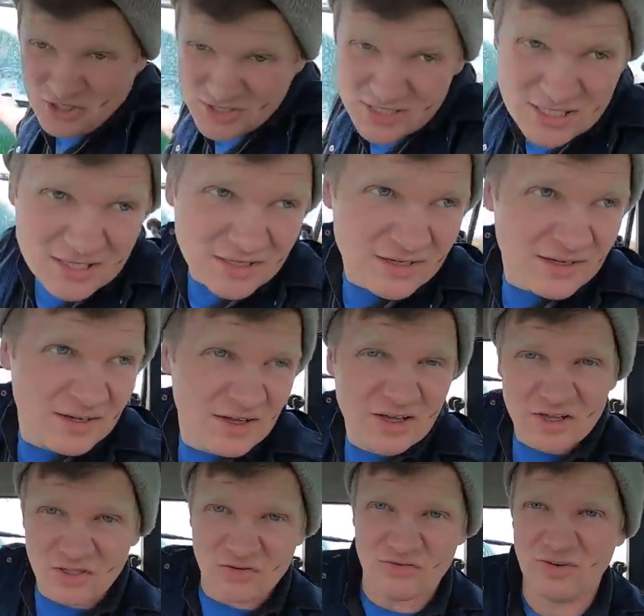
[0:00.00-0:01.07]
does?
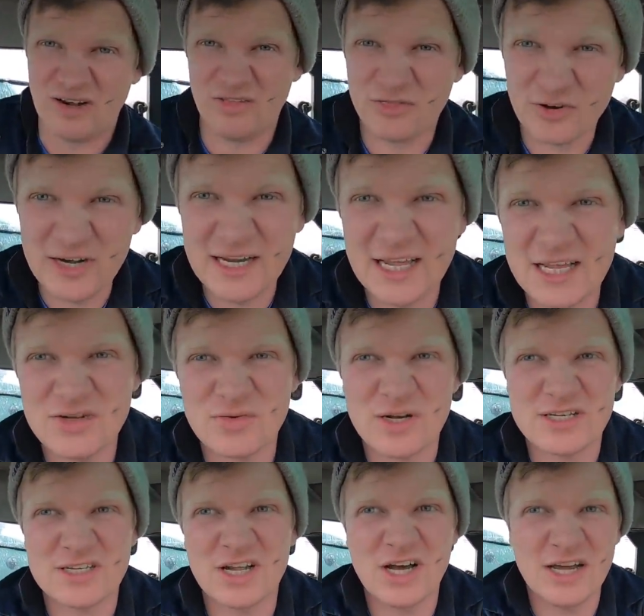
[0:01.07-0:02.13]
About 3 days when
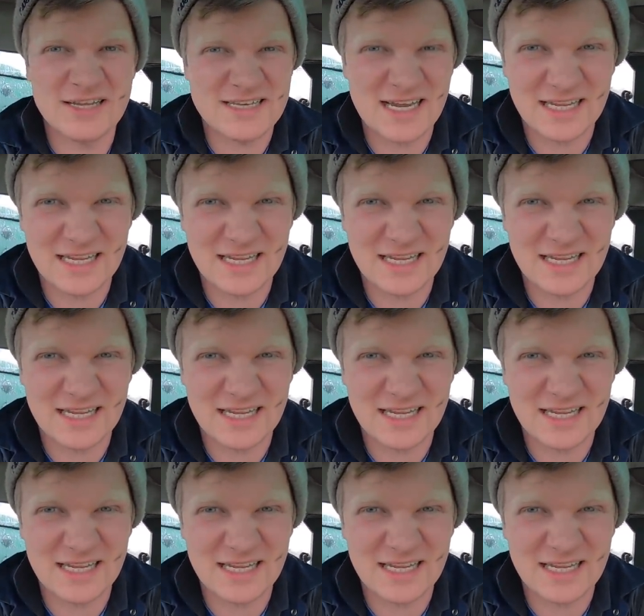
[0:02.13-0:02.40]
I started